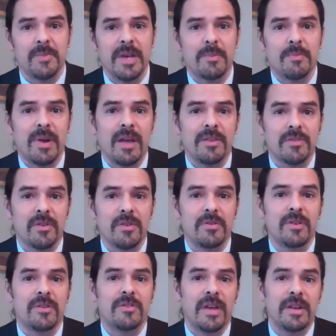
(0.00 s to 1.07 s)
by the
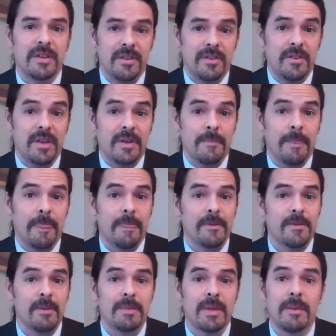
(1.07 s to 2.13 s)
prosecutor in sentencing.
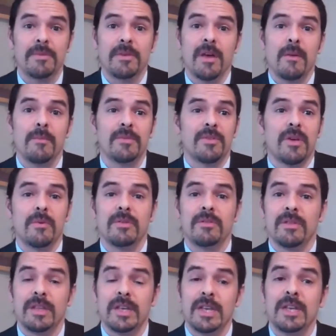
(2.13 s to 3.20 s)
Sometimes they almost always
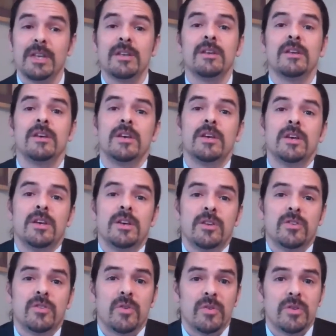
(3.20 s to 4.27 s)
lean
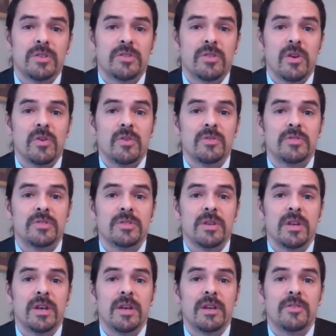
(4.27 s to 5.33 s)
towards those.
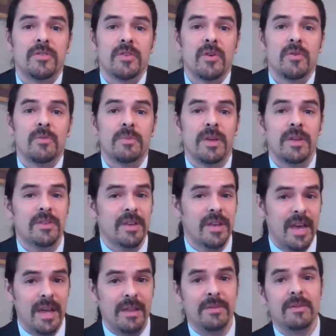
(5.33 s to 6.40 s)
So it's,
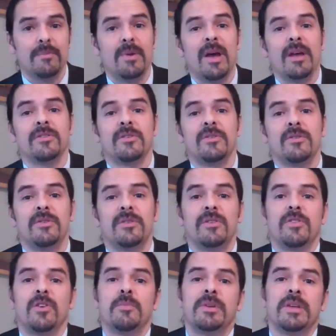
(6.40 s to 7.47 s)
again, the prosecutor
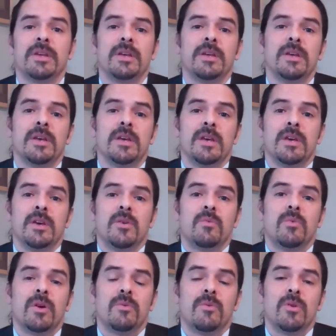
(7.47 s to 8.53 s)
determining
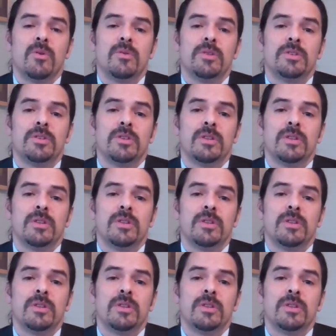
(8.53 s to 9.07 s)
what role the